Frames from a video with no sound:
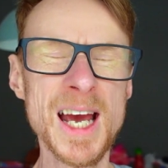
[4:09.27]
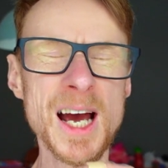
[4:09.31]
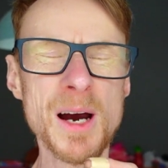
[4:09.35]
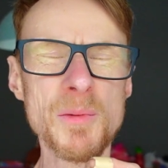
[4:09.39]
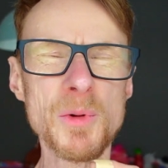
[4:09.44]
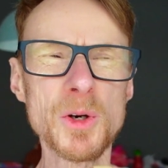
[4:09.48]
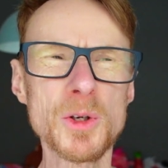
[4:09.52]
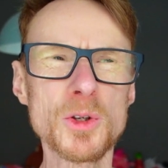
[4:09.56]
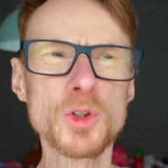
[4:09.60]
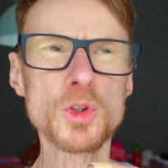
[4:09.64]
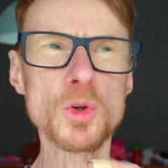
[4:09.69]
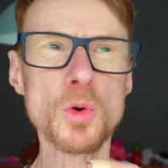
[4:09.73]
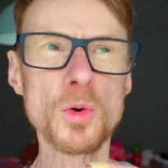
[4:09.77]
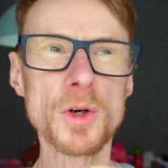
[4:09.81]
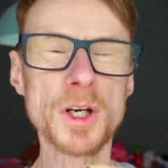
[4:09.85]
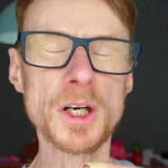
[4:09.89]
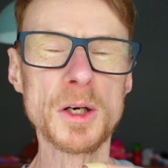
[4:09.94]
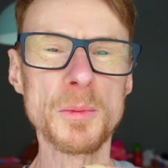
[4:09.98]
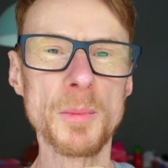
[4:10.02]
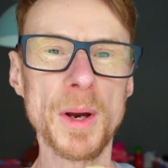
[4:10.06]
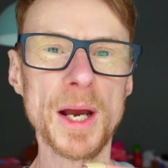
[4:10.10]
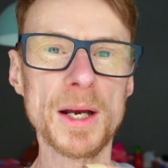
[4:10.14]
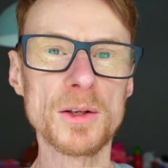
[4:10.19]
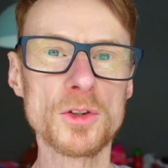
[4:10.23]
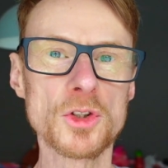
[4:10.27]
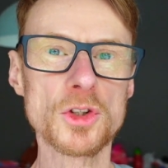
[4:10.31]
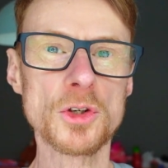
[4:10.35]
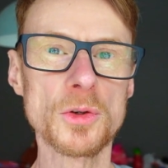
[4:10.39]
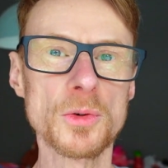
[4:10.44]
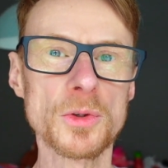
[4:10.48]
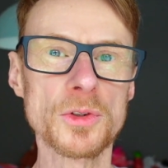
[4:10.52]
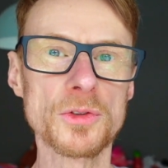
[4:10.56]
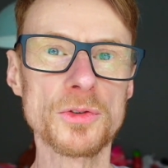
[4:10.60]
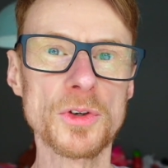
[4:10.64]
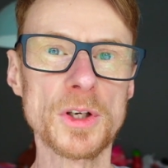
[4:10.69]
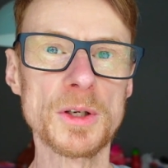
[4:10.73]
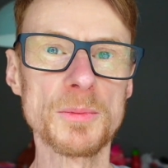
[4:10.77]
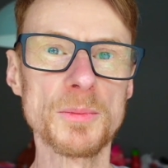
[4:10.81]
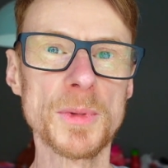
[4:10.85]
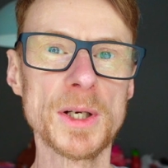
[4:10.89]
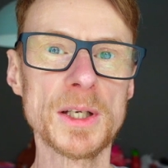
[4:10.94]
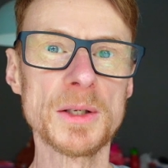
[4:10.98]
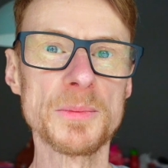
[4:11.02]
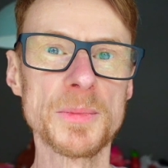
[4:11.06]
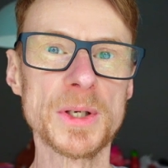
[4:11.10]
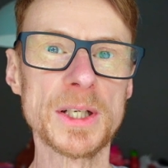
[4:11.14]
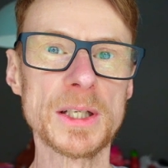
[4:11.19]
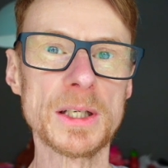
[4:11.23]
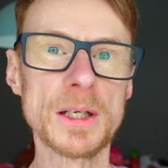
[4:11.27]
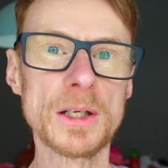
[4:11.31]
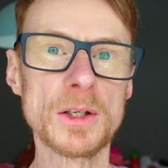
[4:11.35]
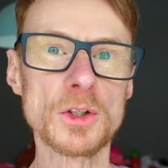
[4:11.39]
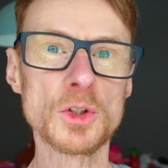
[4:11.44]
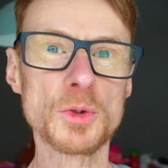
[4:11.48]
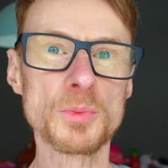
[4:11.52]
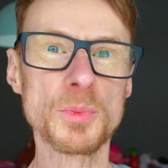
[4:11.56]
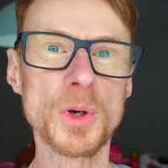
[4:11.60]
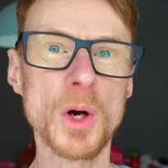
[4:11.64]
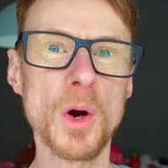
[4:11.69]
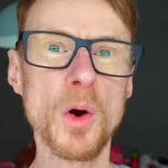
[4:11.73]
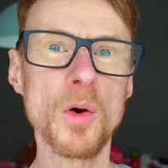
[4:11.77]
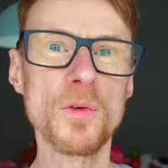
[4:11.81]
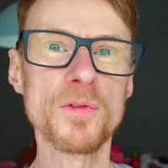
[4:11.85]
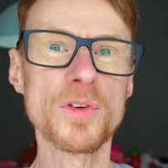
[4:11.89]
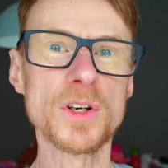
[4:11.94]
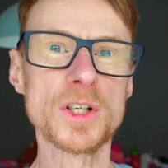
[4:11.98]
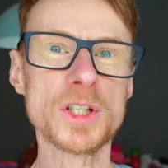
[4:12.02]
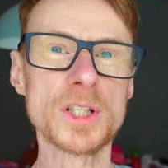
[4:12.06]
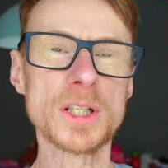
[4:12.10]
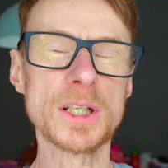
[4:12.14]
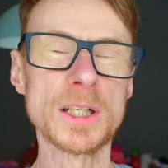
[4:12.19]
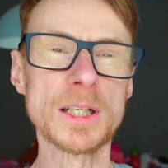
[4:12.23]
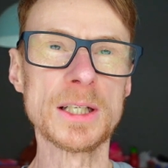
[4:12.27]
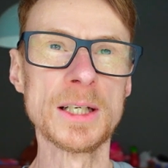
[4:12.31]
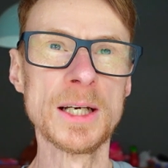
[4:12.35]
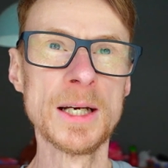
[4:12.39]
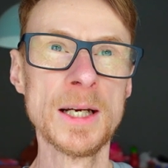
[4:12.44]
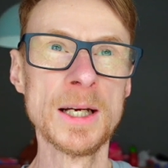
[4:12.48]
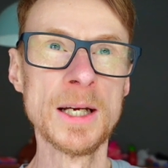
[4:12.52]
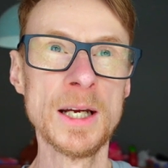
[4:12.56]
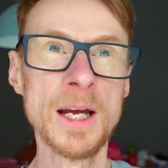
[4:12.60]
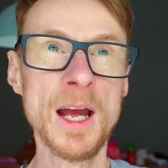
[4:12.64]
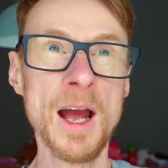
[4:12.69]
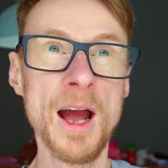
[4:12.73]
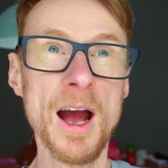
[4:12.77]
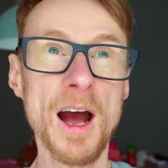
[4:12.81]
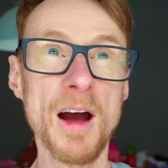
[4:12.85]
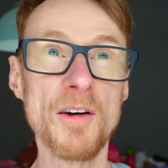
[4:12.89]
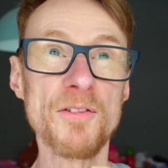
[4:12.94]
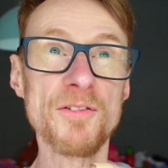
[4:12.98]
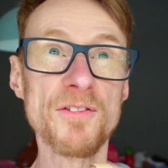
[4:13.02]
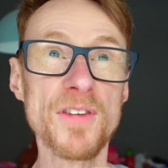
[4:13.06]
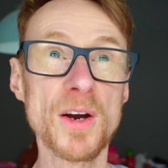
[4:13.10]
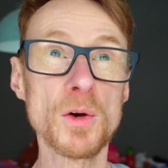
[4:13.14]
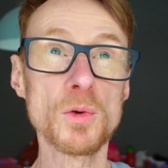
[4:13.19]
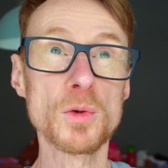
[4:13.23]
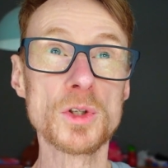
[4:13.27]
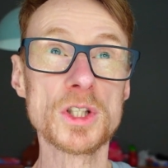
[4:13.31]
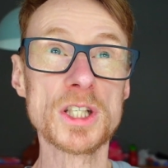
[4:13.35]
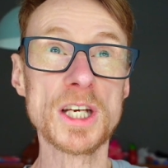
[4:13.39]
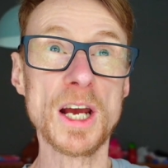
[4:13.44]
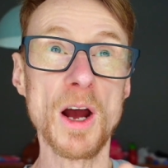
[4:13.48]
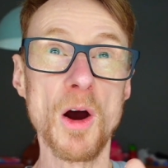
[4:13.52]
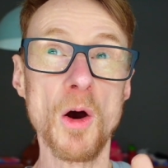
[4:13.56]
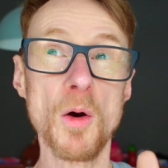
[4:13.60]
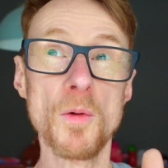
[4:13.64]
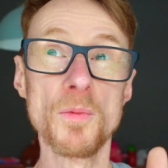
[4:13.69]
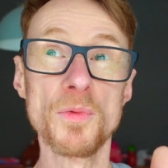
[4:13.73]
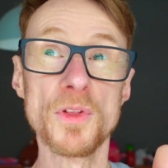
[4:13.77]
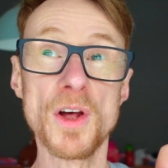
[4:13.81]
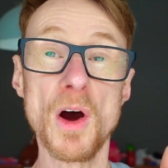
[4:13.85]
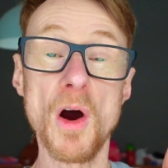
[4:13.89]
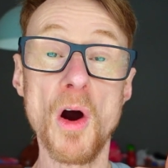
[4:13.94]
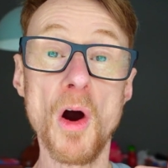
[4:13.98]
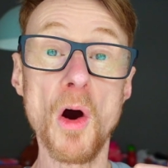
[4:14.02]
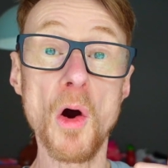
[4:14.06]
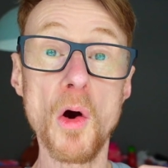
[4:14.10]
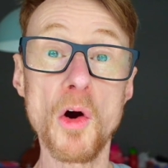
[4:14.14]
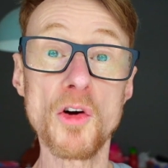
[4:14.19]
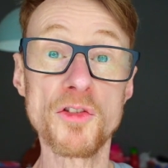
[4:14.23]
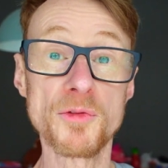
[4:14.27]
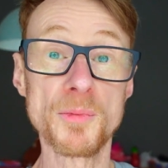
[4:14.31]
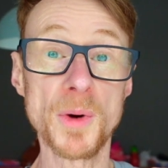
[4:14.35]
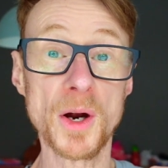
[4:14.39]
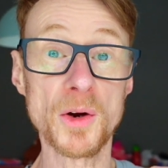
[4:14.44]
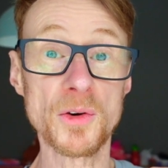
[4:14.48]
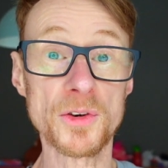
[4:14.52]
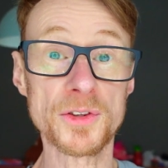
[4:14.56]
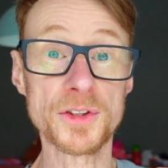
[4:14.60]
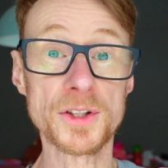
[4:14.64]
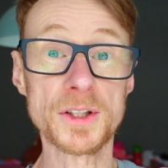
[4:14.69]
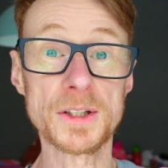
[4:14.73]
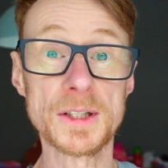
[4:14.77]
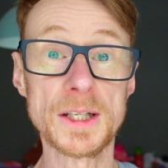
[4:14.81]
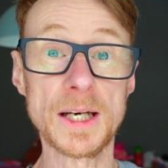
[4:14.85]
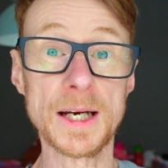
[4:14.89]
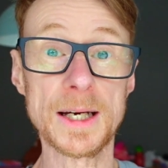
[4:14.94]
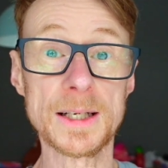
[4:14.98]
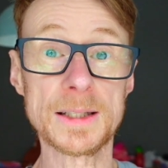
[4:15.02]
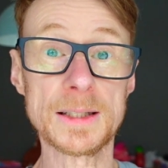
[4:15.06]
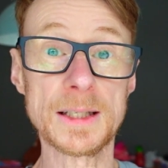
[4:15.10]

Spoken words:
I'm only talking about 2 or 3 millimeters, but obviously I felt it on the half marathon that I